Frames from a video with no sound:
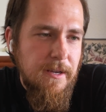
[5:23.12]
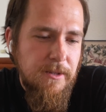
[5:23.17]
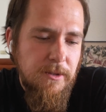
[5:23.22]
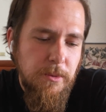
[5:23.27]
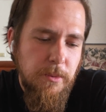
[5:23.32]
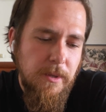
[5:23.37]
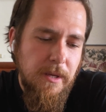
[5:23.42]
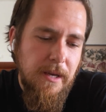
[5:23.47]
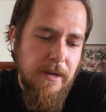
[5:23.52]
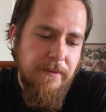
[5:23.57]

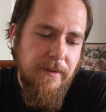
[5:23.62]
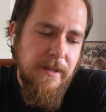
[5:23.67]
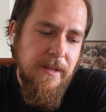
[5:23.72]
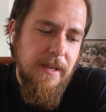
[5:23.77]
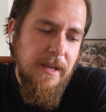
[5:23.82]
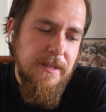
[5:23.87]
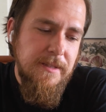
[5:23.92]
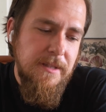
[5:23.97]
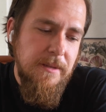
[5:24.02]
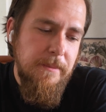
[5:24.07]
Do we have
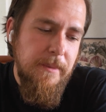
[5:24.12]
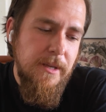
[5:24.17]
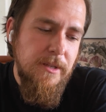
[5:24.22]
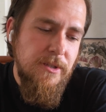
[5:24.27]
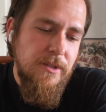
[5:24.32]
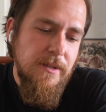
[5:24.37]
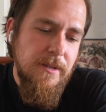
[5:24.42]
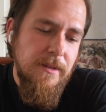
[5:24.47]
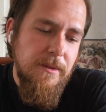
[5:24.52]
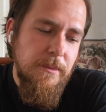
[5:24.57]
any
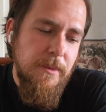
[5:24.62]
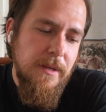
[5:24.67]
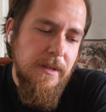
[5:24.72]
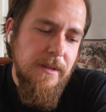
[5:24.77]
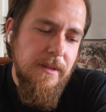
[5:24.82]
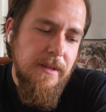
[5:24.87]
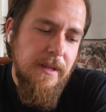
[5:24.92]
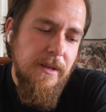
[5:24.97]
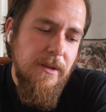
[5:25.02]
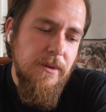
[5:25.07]
estimation
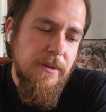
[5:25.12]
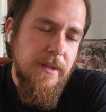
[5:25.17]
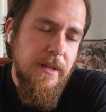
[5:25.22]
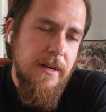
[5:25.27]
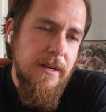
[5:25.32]
when they're gonna